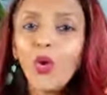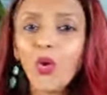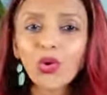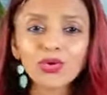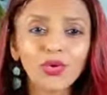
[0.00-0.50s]

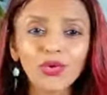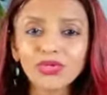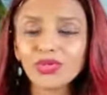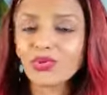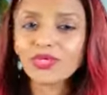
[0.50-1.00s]
or
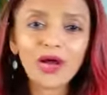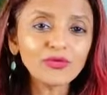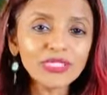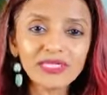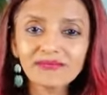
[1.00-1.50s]
or you know,
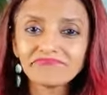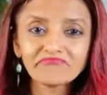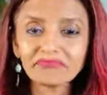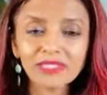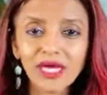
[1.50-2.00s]

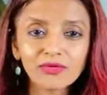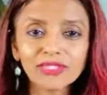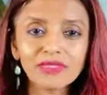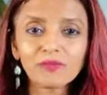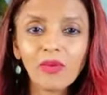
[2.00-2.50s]
counting
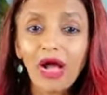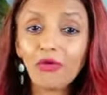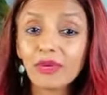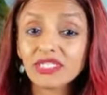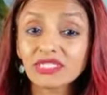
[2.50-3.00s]
counting
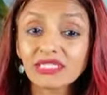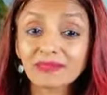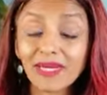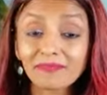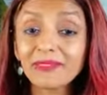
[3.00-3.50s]
how much
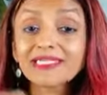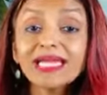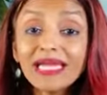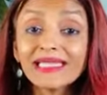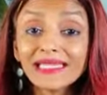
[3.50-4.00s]
these might, because